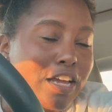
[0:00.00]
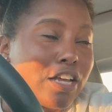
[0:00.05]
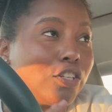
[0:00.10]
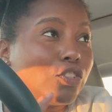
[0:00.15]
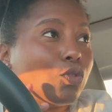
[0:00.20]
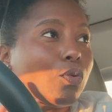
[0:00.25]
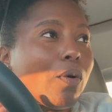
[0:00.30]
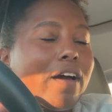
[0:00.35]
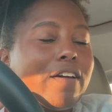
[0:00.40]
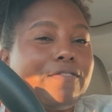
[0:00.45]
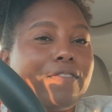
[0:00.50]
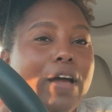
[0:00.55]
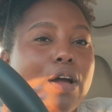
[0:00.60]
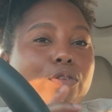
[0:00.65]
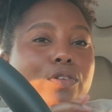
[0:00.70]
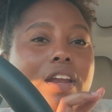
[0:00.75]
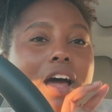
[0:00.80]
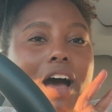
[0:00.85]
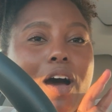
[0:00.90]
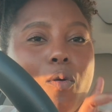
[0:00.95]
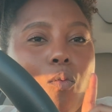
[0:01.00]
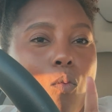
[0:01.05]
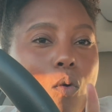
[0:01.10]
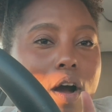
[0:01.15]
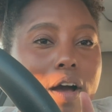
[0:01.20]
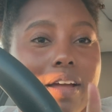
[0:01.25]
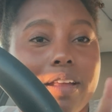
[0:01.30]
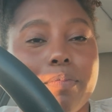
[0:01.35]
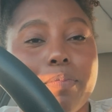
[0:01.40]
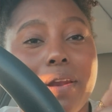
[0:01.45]
So I found not
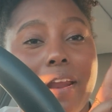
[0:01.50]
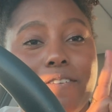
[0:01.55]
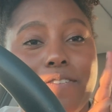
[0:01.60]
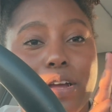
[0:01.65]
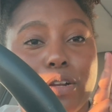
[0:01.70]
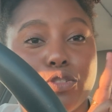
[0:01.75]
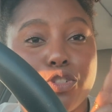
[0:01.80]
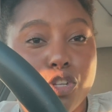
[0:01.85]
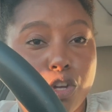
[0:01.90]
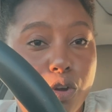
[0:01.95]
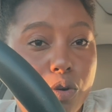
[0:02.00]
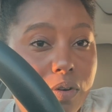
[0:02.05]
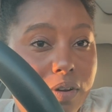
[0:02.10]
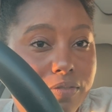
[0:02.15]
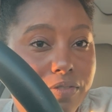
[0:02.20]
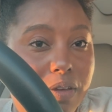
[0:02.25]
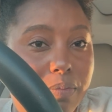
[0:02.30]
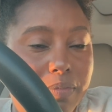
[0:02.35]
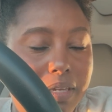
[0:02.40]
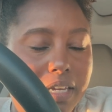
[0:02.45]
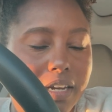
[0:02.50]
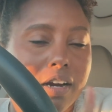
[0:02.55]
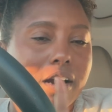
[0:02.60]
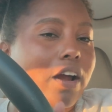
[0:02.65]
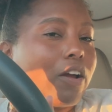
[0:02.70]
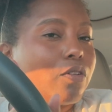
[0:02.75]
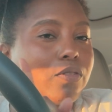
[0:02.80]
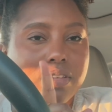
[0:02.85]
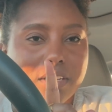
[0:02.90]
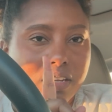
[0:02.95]
one, but I found two of them here.
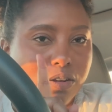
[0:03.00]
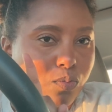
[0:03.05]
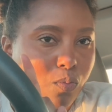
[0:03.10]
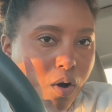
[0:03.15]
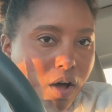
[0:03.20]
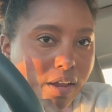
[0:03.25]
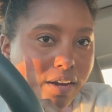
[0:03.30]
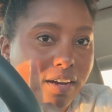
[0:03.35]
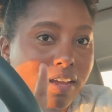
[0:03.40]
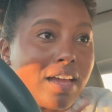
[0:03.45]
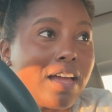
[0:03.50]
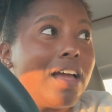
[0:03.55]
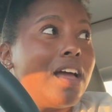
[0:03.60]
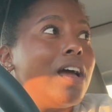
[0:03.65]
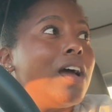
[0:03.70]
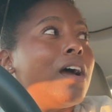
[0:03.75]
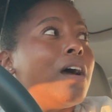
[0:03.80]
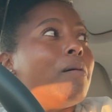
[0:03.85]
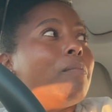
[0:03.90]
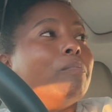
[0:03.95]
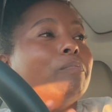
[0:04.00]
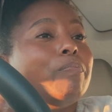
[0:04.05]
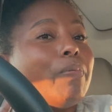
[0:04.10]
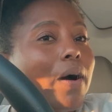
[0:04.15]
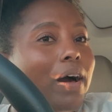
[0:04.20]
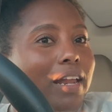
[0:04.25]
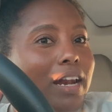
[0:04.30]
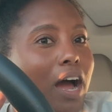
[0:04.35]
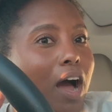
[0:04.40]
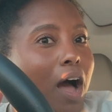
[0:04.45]
I only need one.
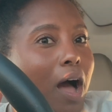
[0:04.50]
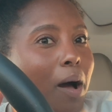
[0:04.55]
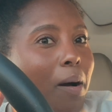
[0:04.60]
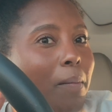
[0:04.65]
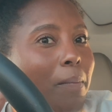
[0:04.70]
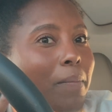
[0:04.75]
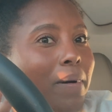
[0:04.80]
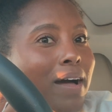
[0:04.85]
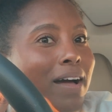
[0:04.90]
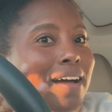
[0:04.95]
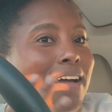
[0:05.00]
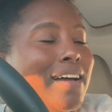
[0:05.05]
But um,